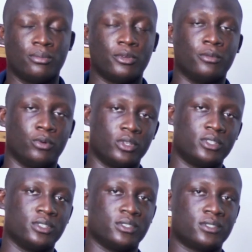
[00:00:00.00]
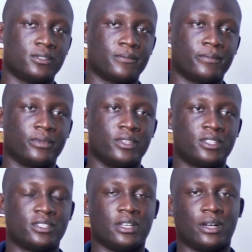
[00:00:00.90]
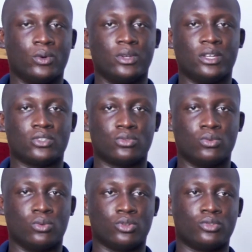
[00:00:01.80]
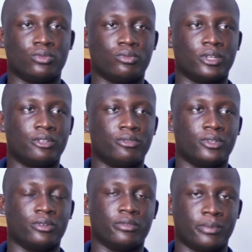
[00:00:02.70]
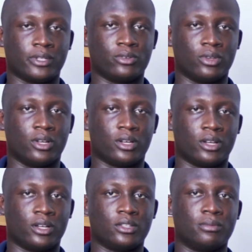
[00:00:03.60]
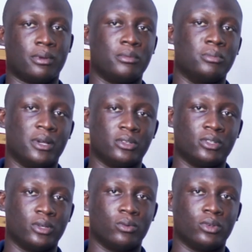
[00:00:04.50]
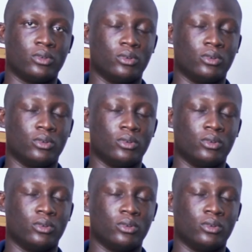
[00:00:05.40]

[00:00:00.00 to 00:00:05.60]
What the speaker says: But the point is, these are owners who want to get rid of a particular car to probably buy another one